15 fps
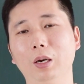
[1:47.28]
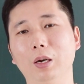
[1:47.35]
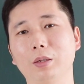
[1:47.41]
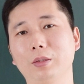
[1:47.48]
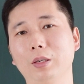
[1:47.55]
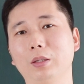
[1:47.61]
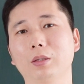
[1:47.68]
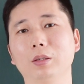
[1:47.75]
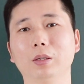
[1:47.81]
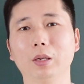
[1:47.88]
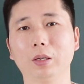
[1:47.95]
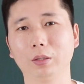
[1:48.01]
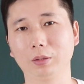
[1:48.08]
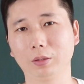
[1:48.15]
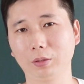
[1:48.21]
set
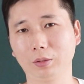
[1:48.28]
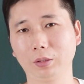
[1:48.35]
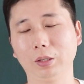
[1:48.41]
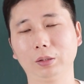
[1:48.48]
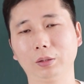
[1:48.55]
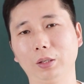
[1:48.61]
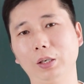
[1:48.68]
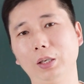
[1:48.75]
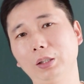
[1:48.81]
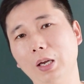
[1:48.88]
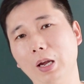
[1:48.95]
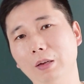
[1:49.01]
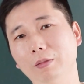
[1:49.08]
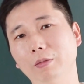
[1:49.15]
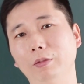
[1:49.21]
the delay
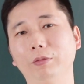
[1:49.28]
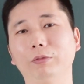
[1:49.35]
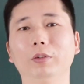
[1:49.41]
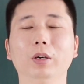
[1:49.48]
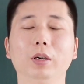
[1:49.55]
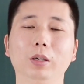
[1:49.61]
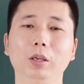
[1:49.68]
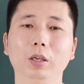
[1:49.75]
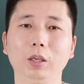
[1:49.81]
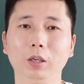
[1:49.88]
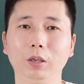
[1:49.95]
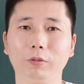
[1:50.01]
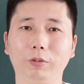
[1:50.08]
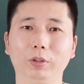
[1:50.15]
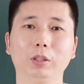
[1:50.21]
time for
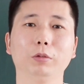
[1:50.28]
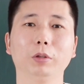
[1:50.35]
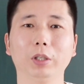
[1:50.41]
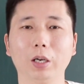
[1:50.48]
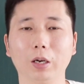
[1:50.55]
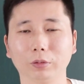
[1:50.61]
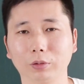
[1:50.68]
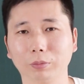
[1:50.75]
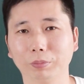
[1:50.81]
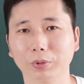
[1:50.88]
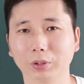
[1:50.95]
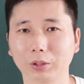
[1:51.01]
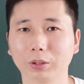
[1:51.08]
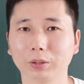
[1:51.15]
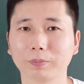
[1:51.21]
the relay
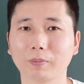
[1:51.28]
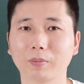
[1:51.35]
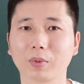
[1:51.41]
output.